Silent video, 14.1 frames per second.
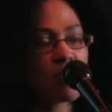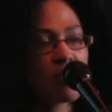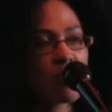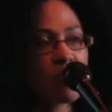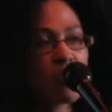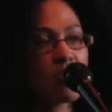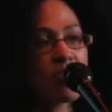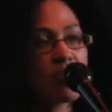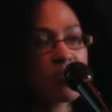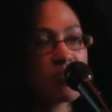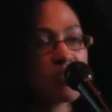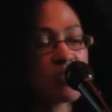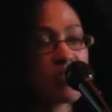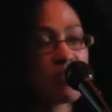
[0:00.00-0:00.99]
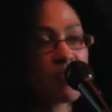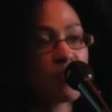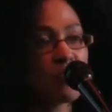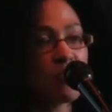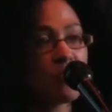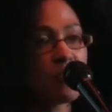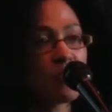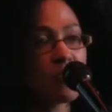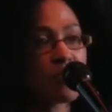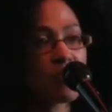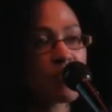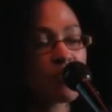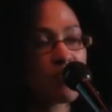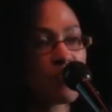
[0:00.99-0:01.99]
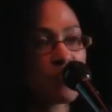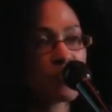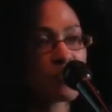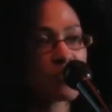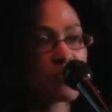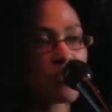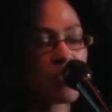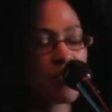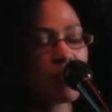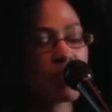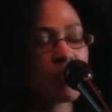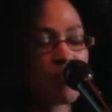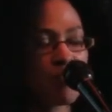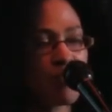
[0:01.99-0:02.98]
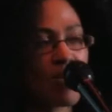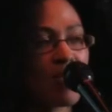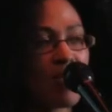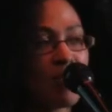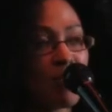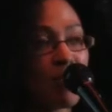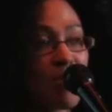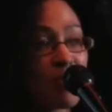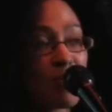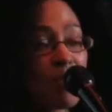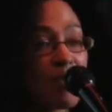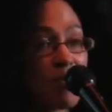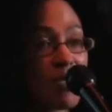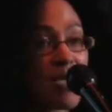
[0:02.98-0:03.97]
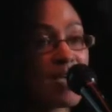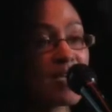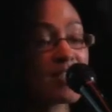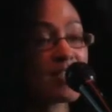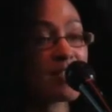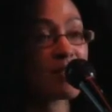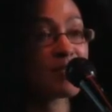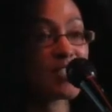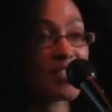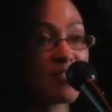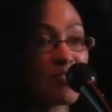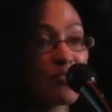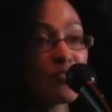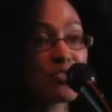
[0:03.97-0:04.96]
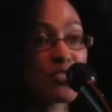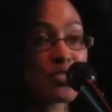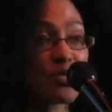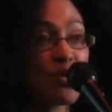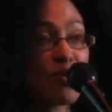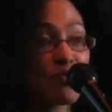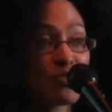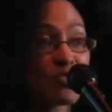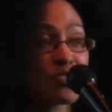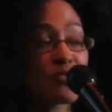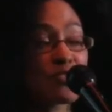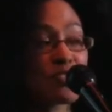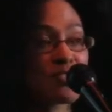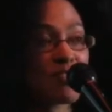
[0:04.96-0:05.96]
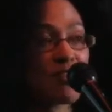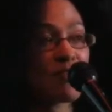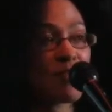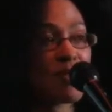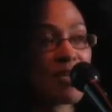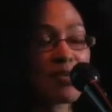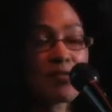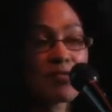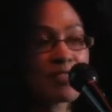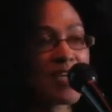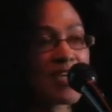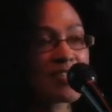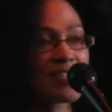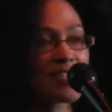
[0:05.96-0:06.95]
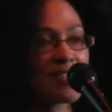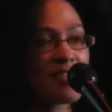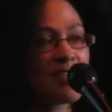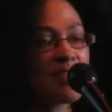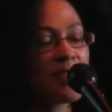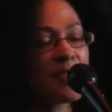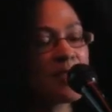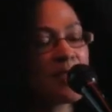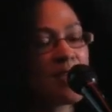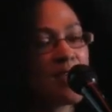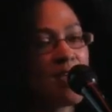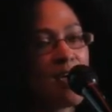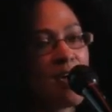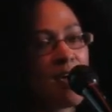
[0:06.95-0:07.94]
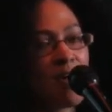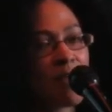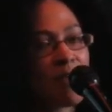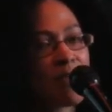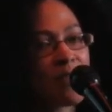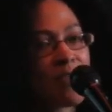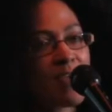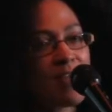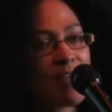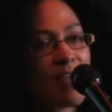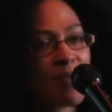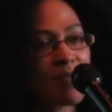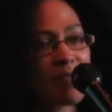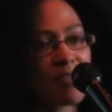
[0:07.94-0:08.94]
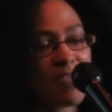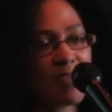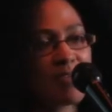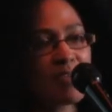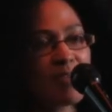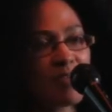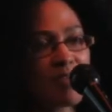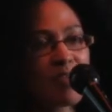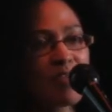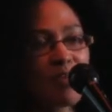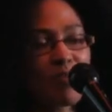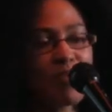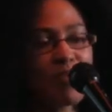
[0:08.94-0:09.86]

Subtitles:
not only in CFMU, but open source. And by the way, we edited the material using open source software like Audacity. And that was then, you know,